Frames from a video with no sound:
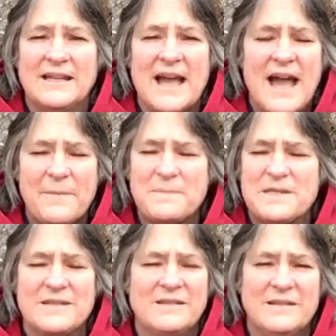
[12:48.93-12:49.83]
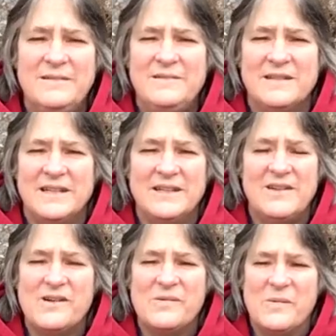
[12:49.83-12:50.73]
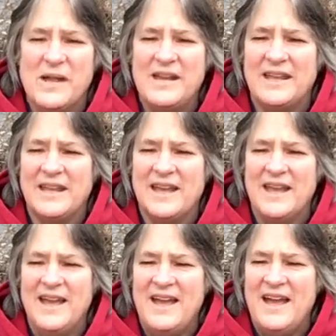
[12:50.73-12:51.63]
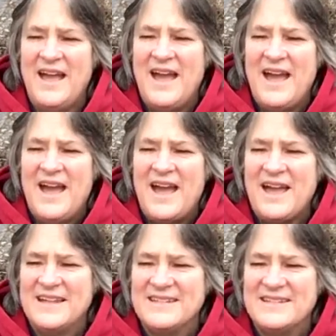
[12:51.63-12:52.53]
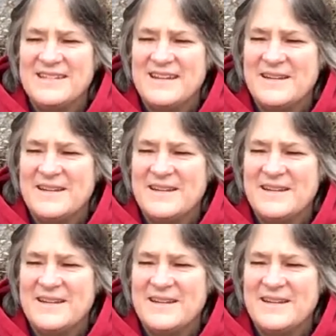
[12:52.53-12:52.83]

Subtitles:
absolutely no waiting. And